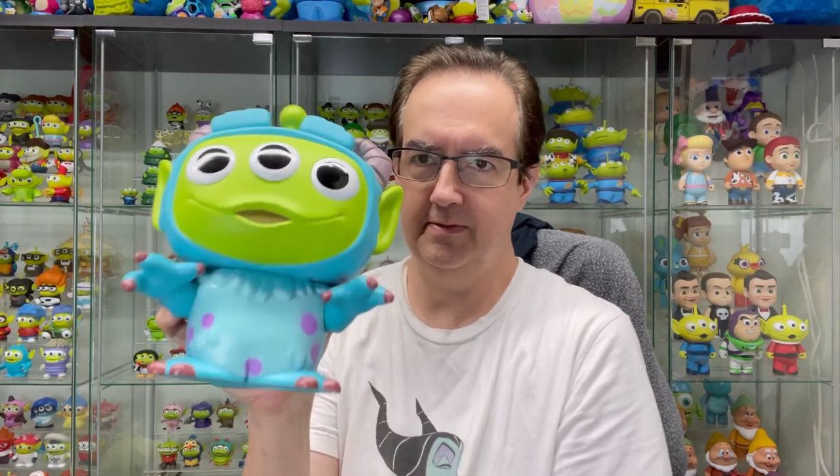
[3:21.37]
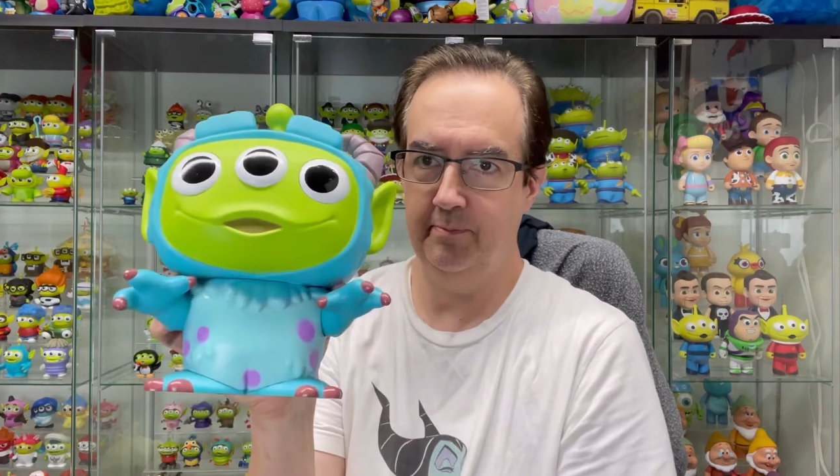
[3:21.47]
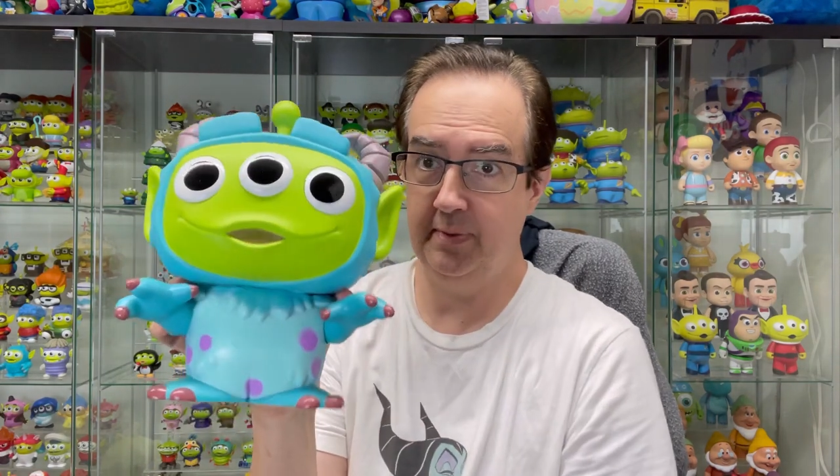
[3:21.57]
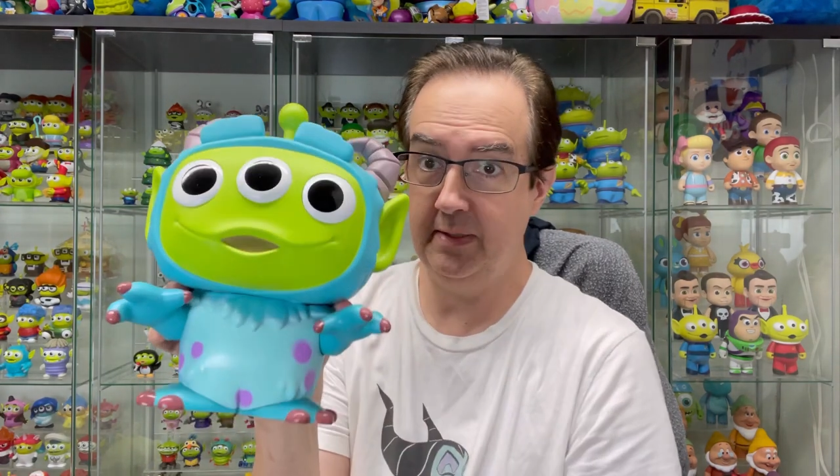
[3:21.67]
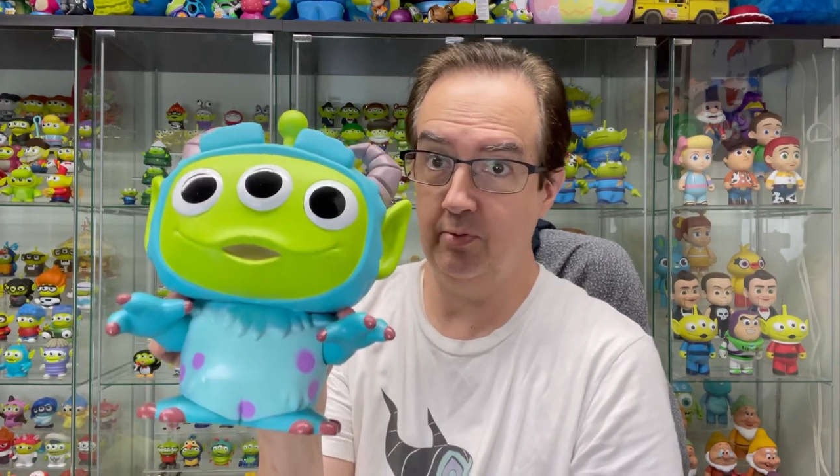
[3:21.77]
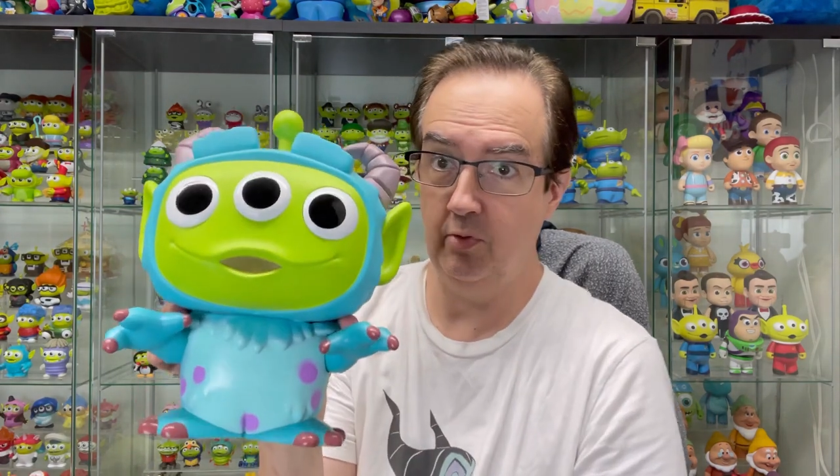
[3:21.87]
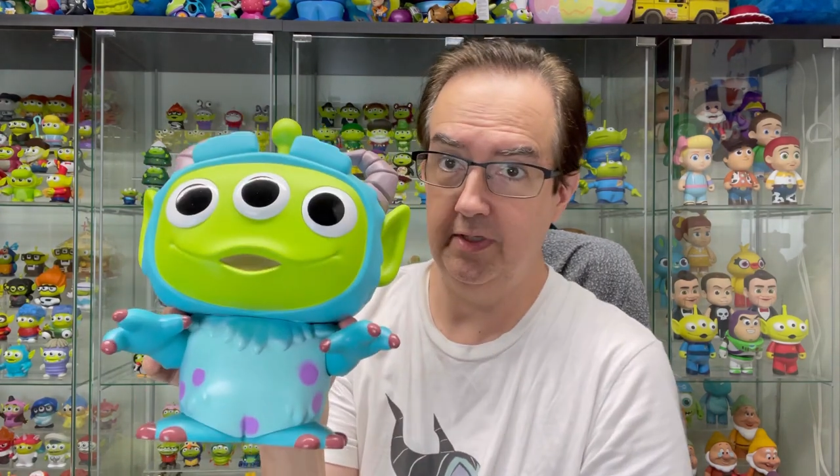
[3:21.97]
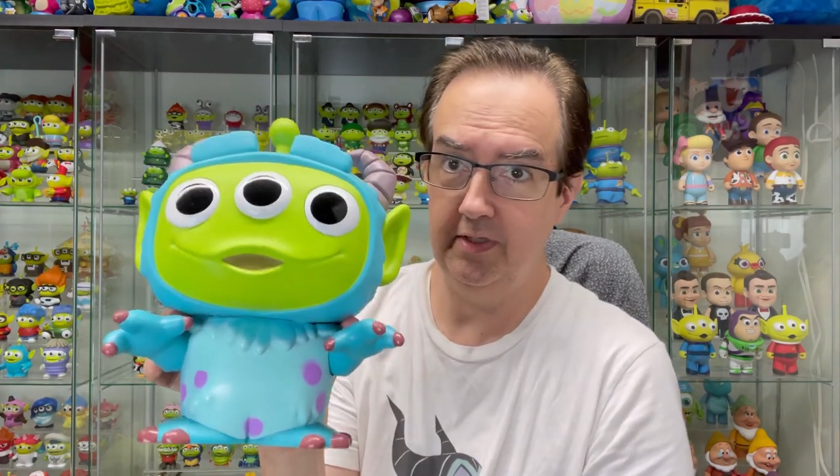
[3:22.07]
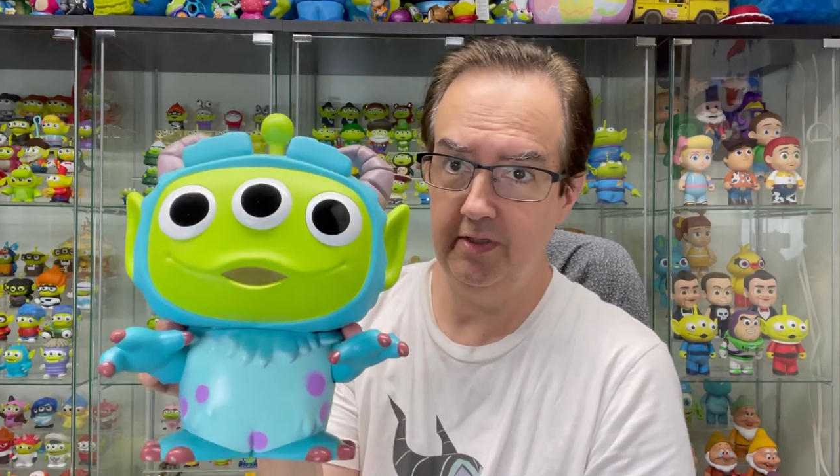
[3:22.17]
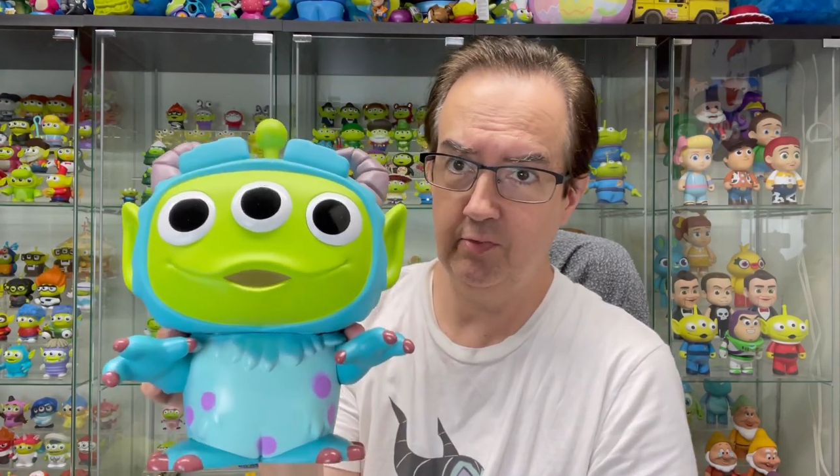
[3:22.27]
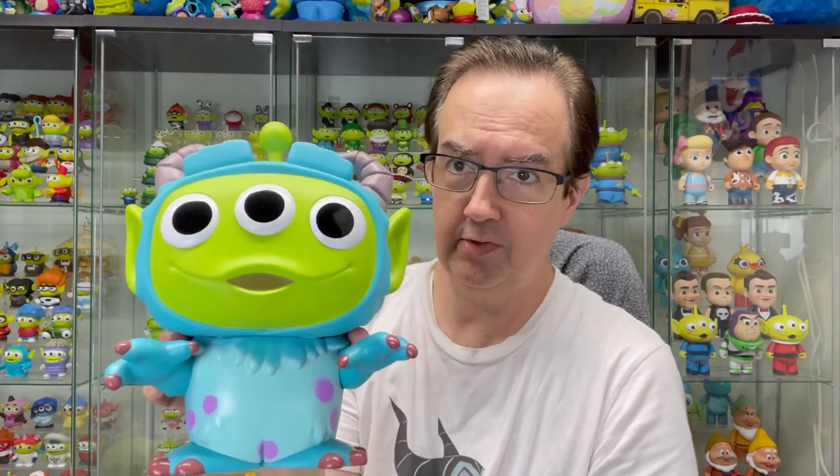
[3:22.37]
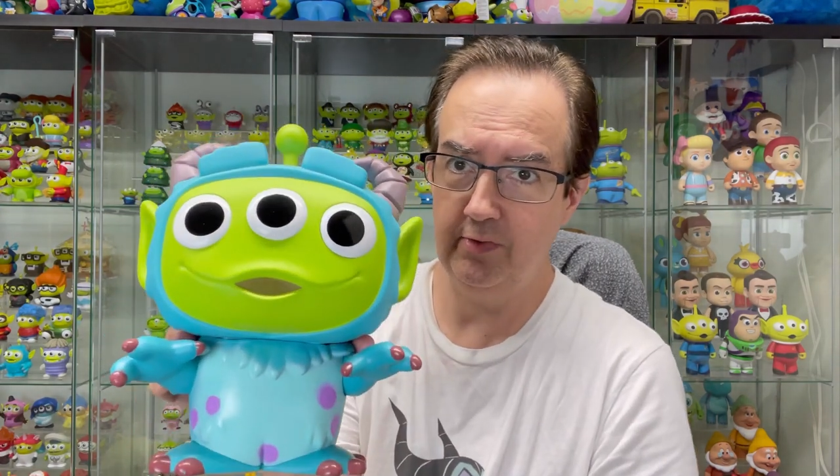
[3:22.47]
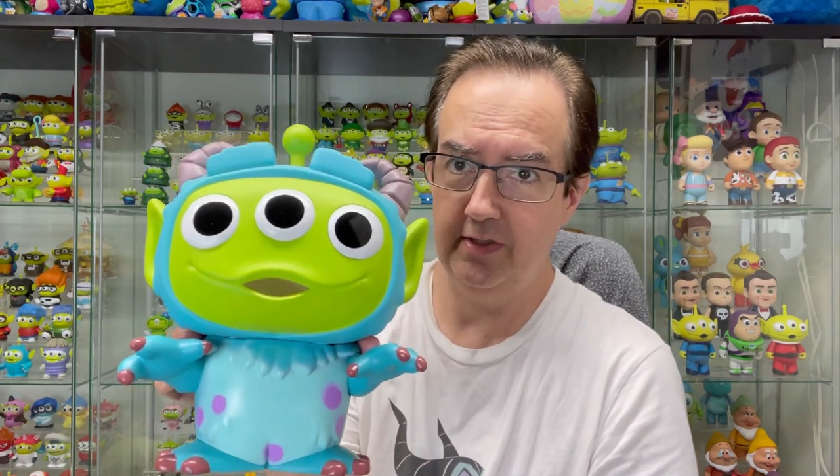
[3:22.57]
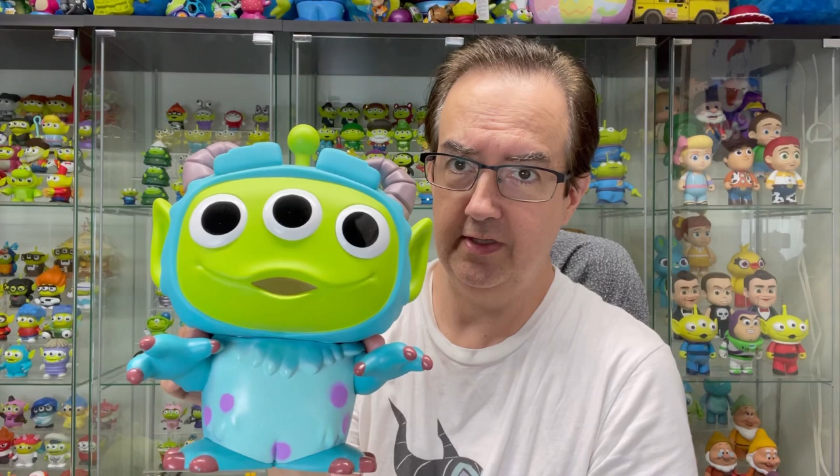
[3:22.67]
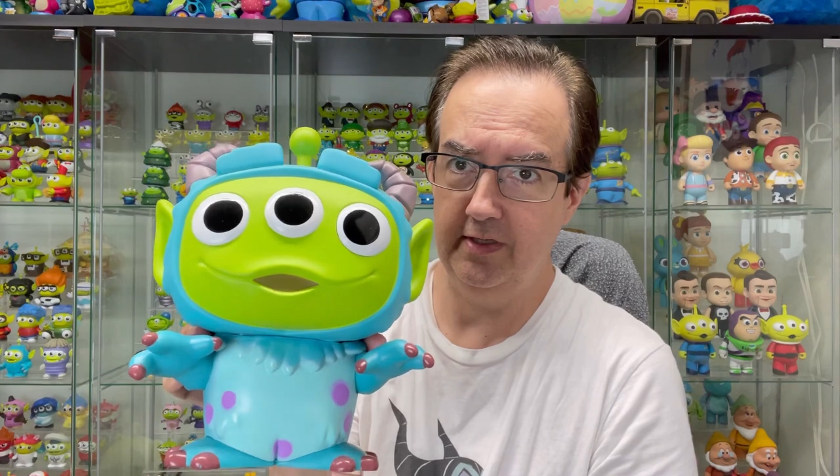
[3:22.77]
big boy. You wouldn't
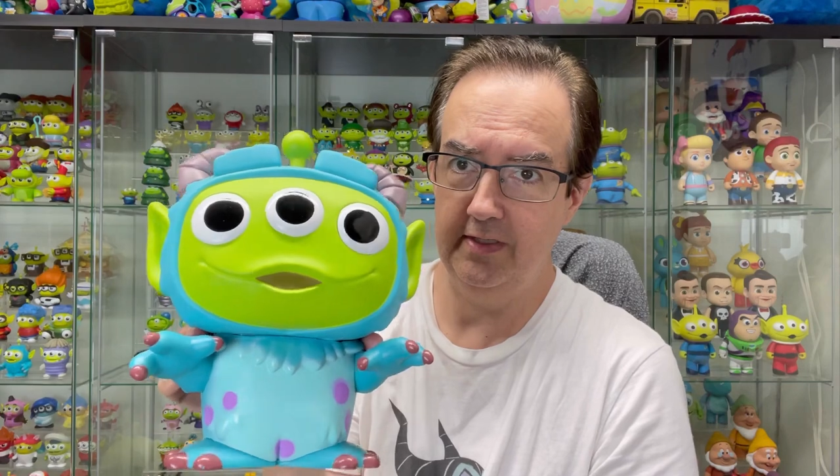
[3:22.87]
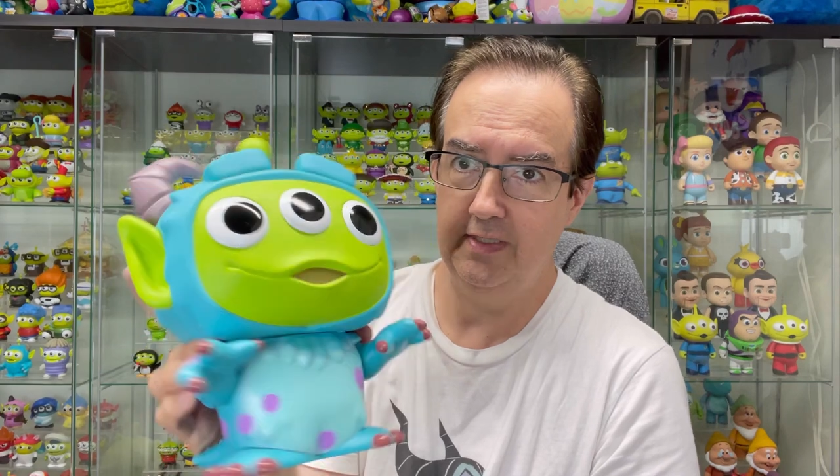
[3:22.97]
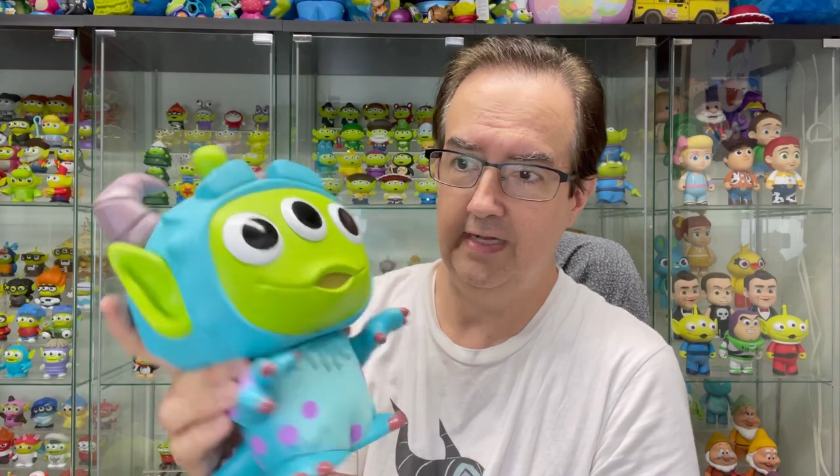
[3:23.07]
want to